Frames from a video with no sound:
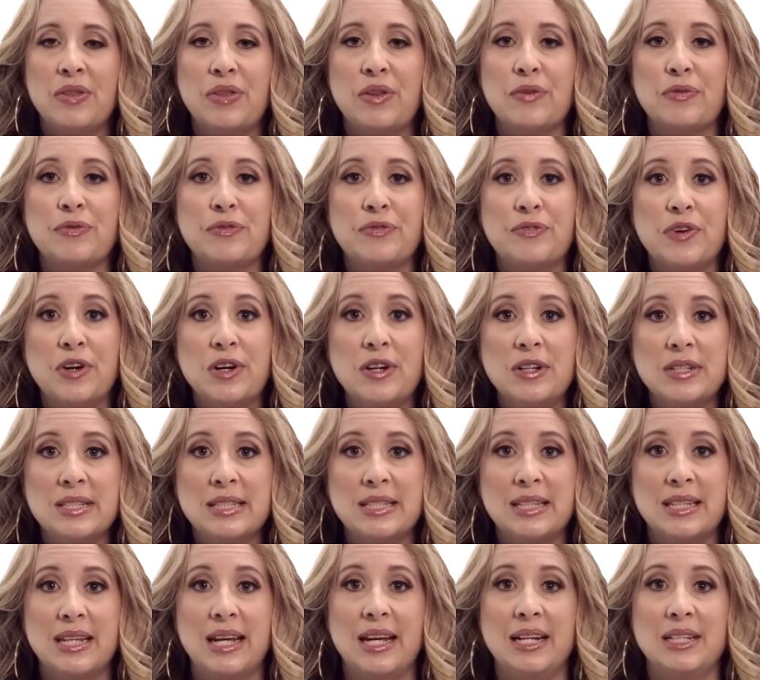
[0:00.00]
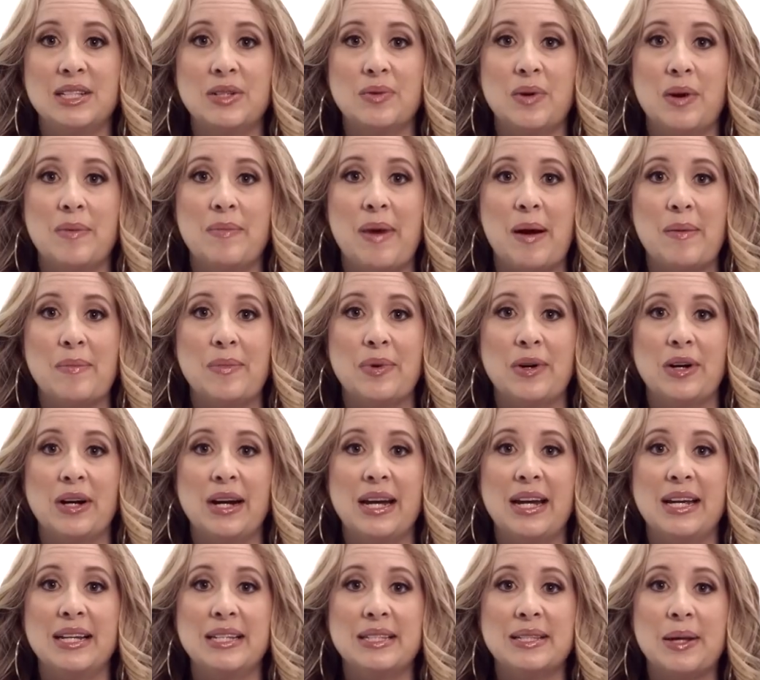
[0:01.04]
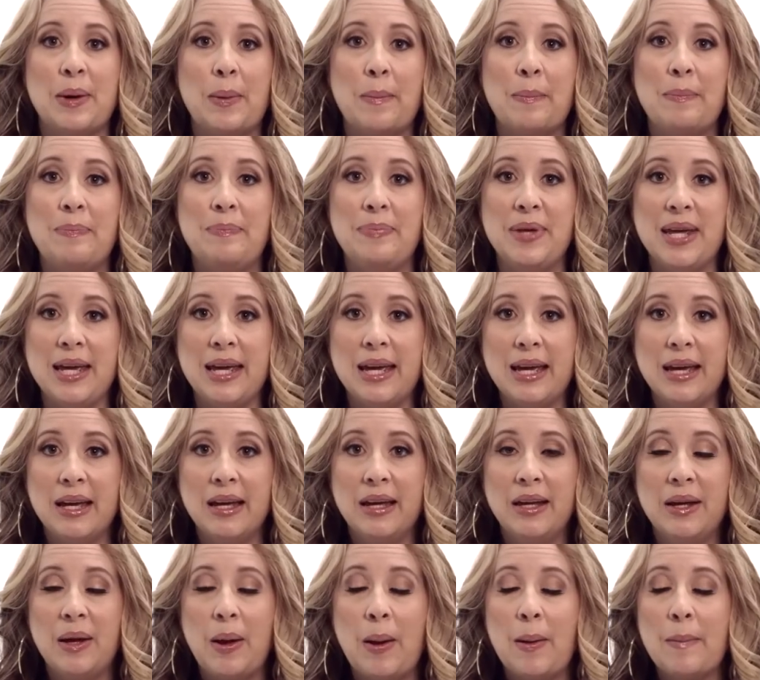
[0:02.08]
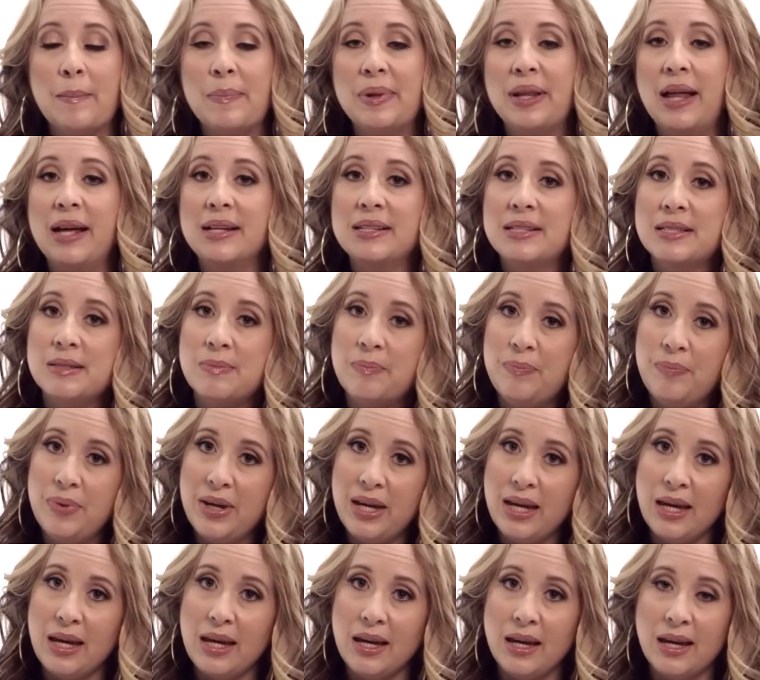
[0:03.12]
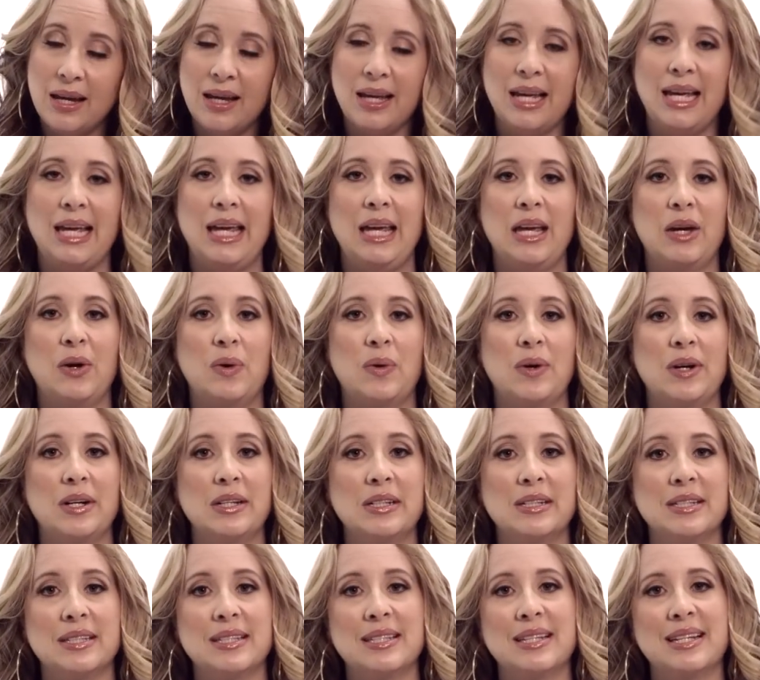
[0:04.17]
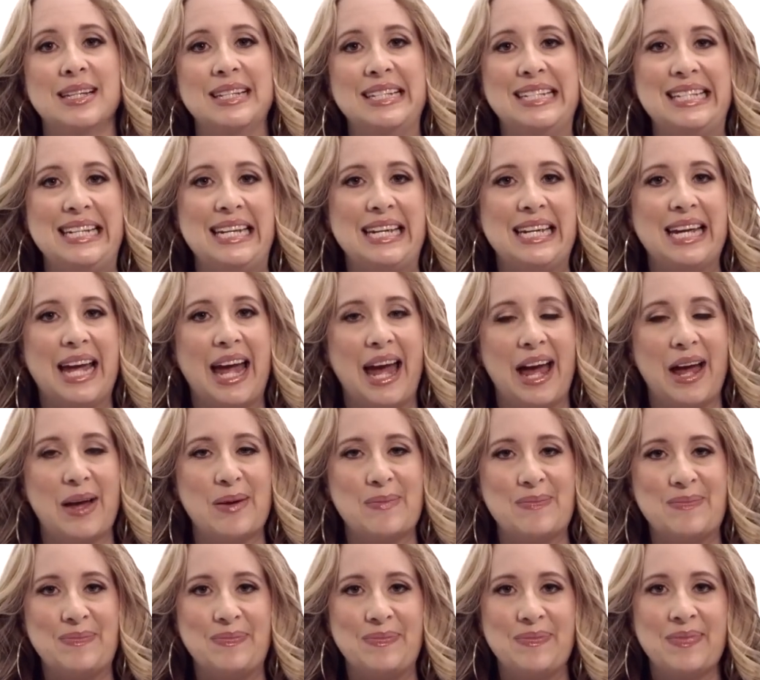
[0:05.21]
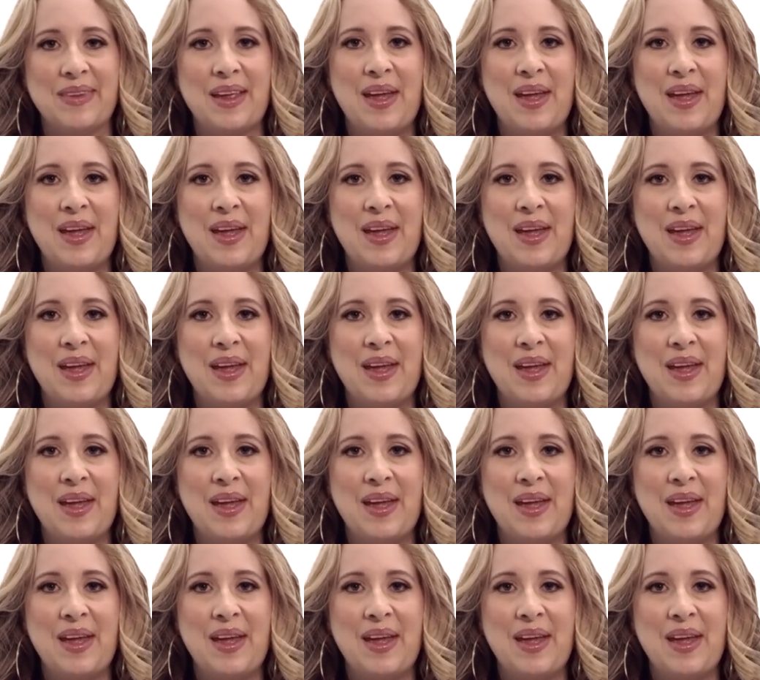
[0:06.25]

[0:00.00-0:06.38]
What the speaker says: The first thing to remember is B plus B equals DM.